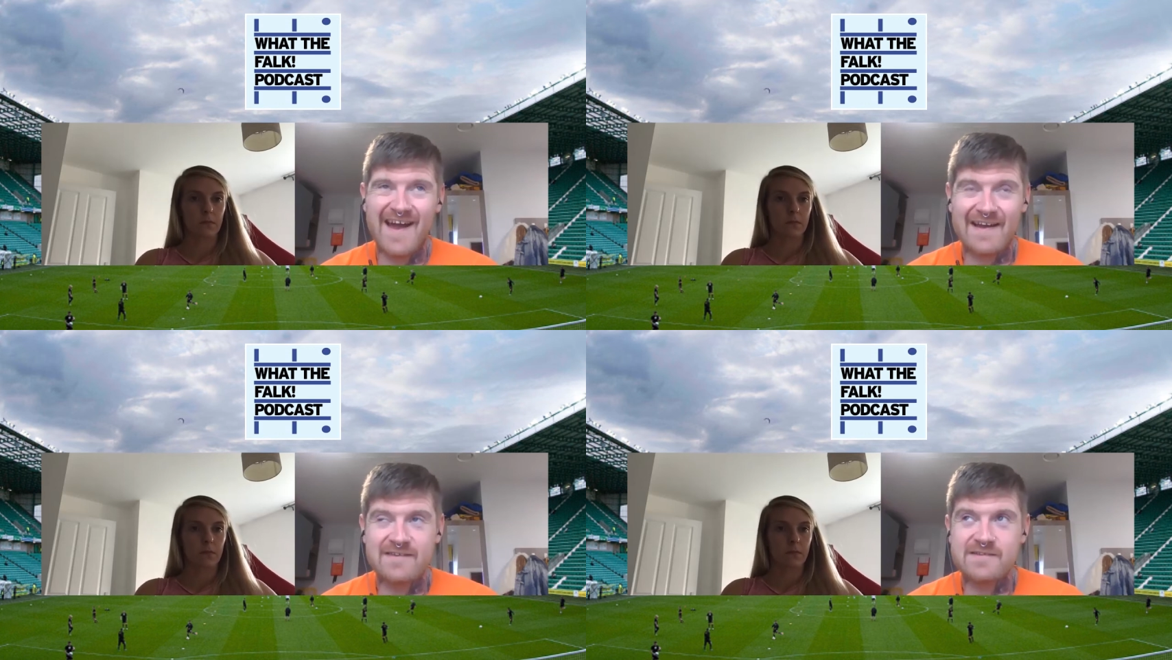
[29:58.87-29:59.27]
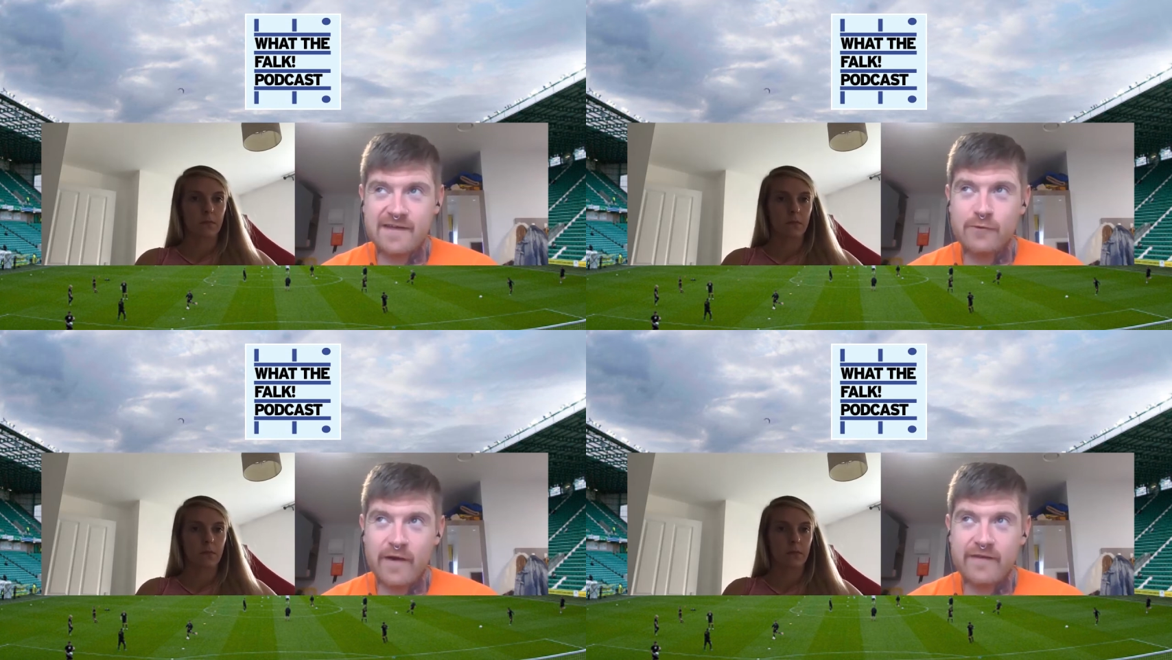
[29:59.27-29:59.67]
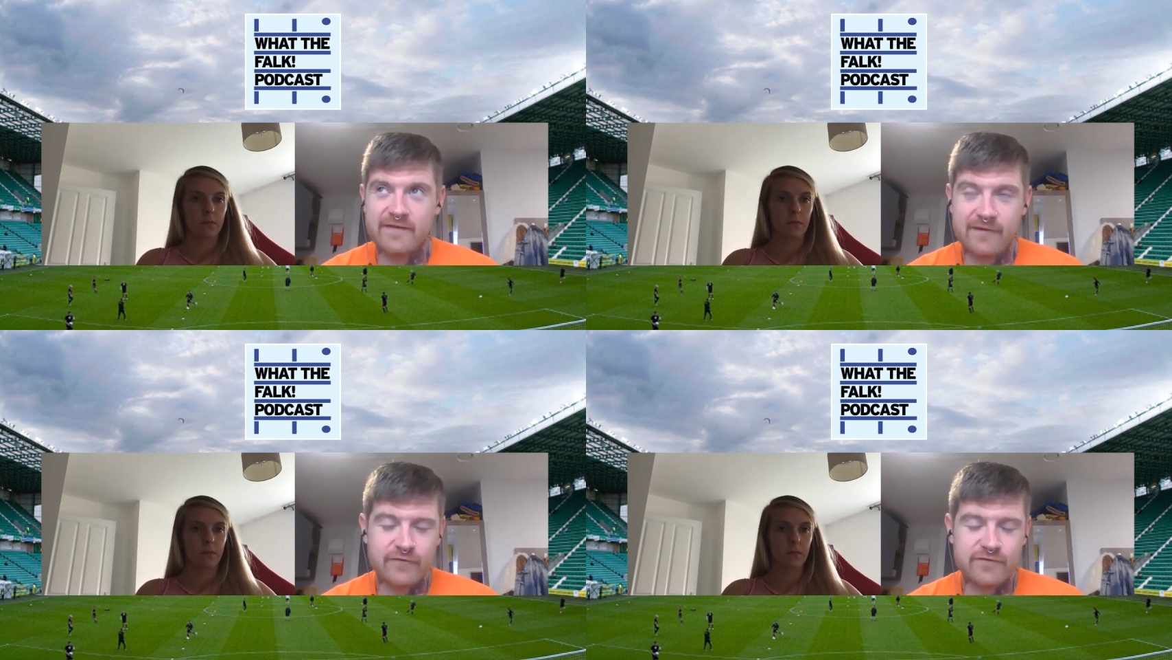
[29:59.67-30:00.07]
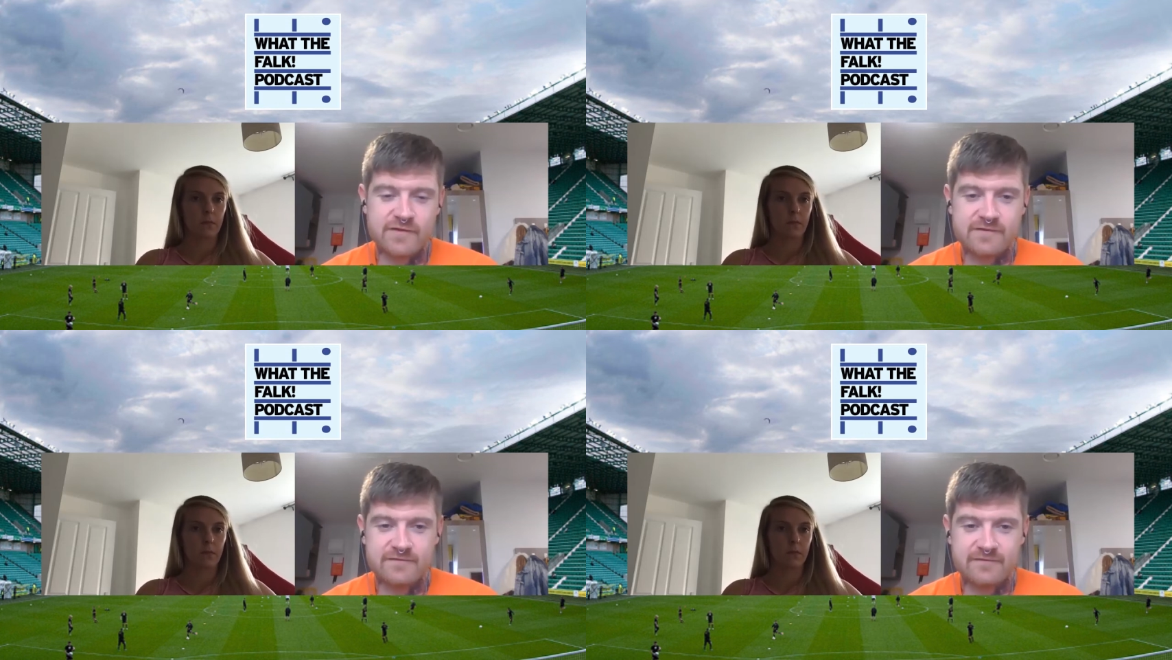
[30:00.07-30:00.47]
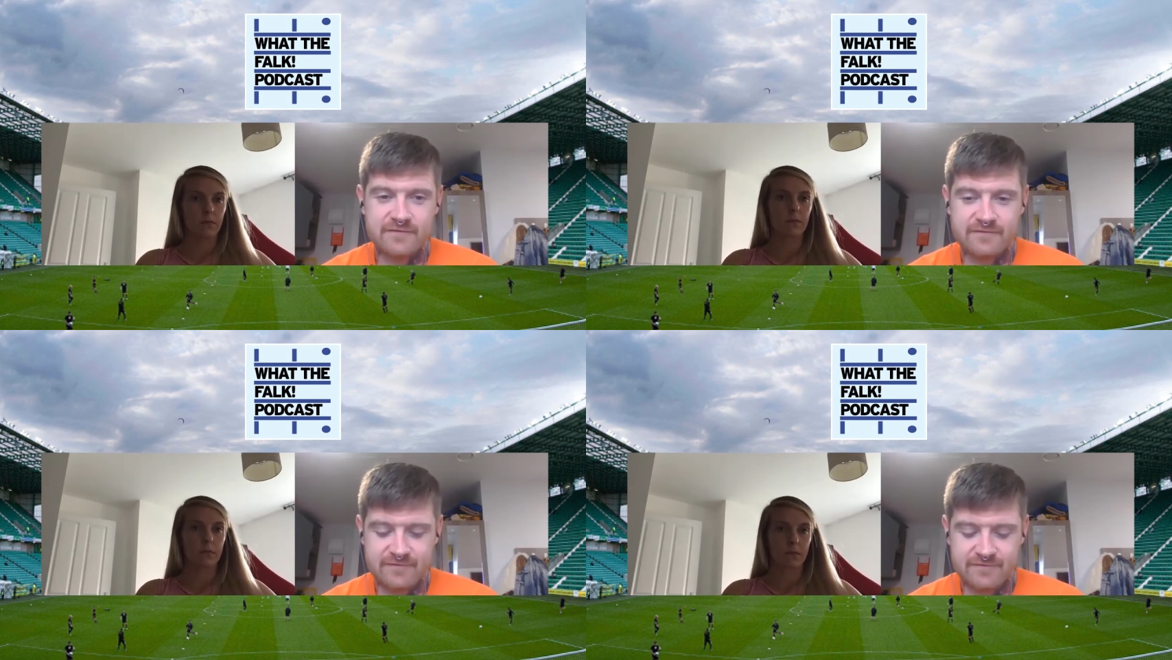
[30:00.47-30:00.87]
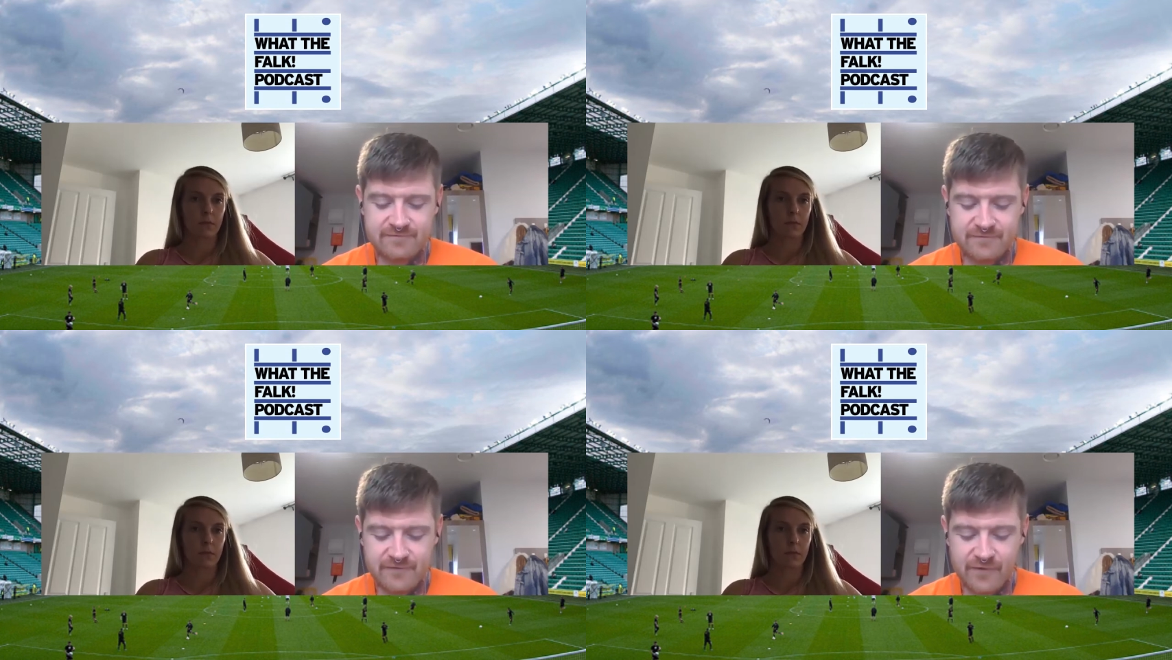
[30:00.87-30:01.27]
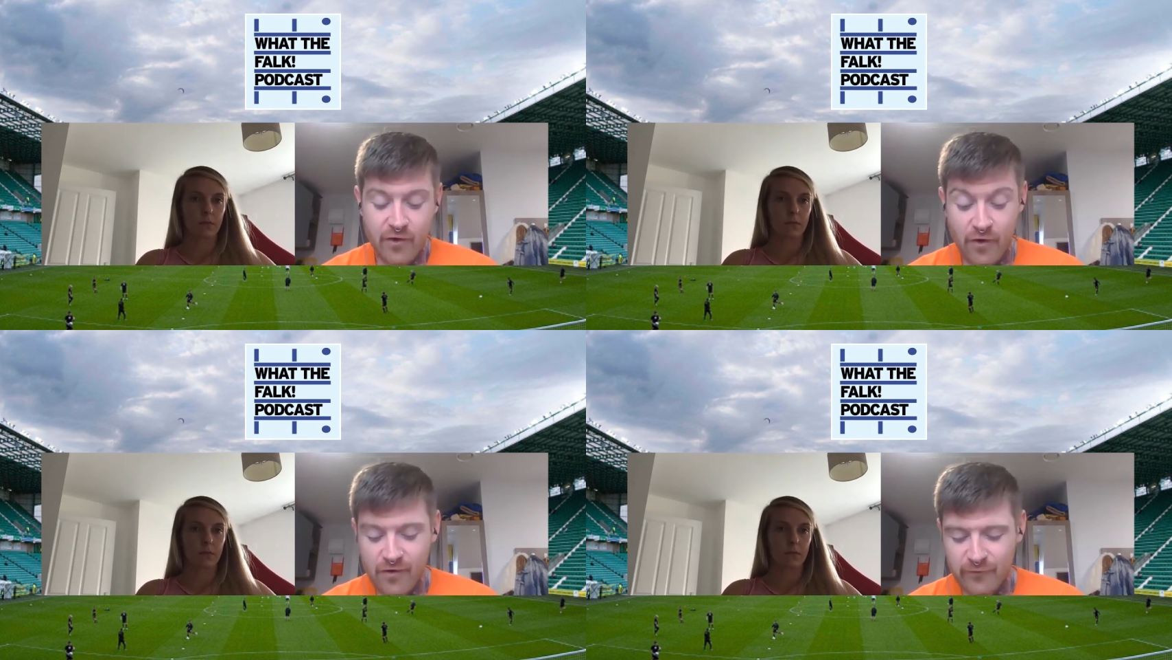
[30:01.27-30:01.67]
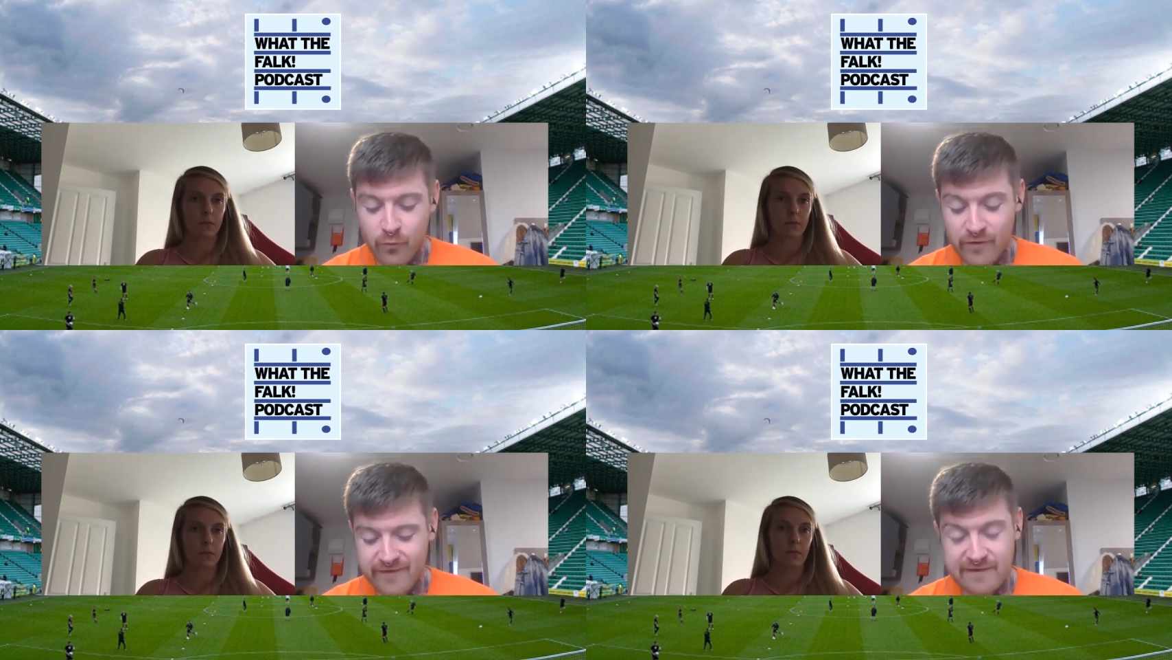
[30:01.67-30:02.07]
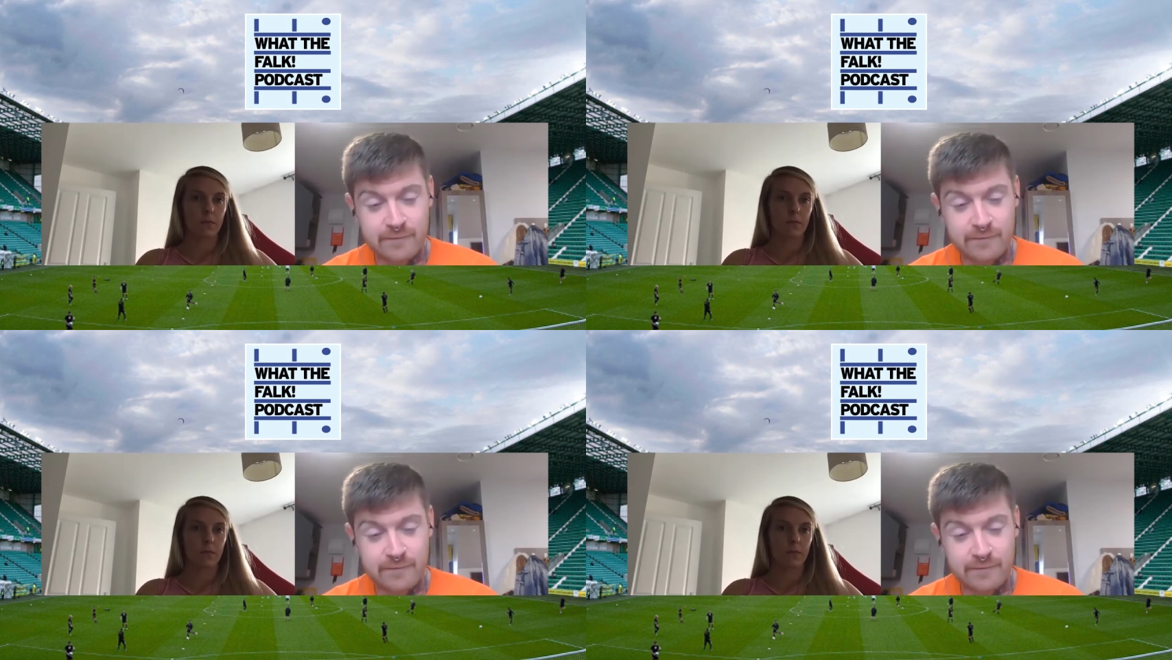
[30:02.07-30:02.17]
Speaker 1: I can see where the differences are and what needs